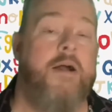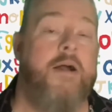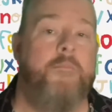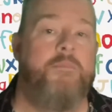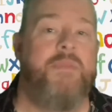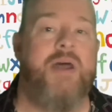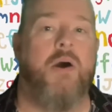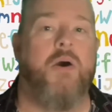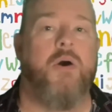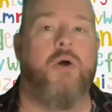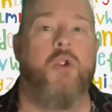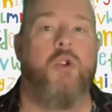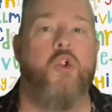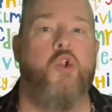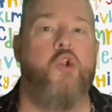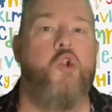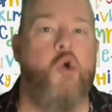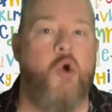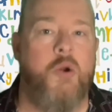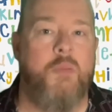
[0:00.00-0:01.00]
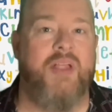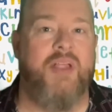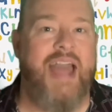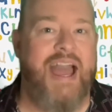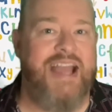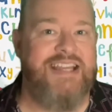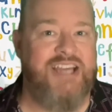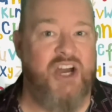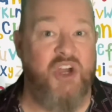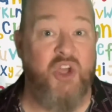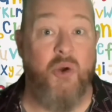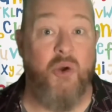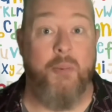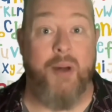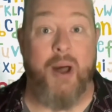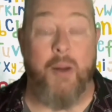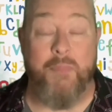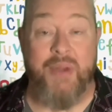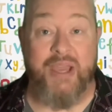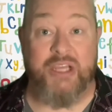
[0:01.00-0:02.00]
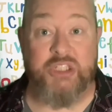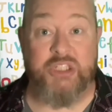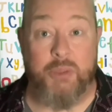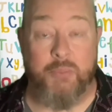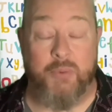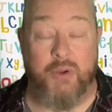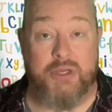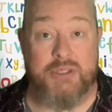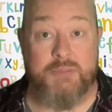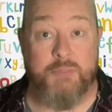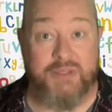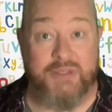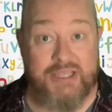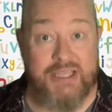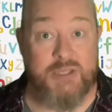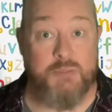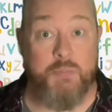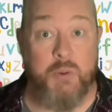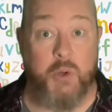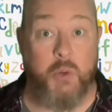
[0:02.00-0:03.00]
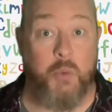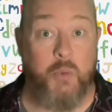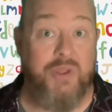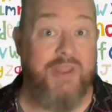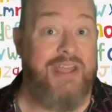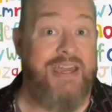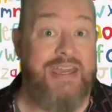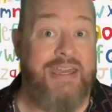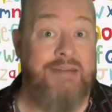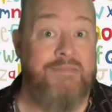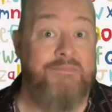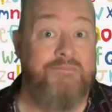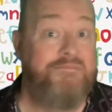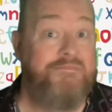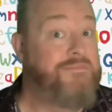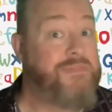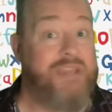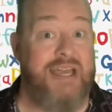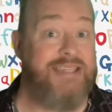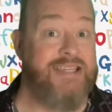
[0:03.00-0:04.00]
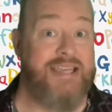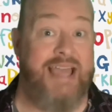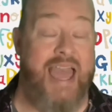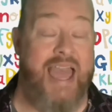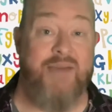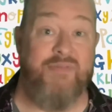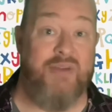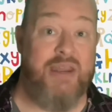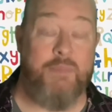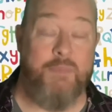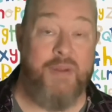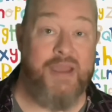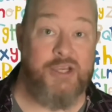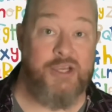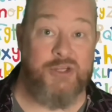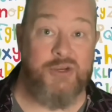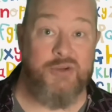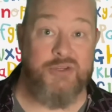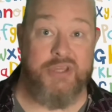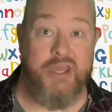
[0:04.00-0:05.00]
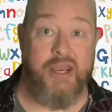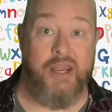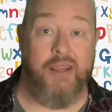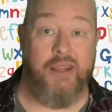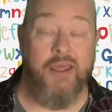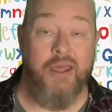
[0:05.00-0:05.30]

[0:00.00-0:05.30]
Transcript: Now, normally I tell you about picture books, but this book really doesn't have any pictures in it.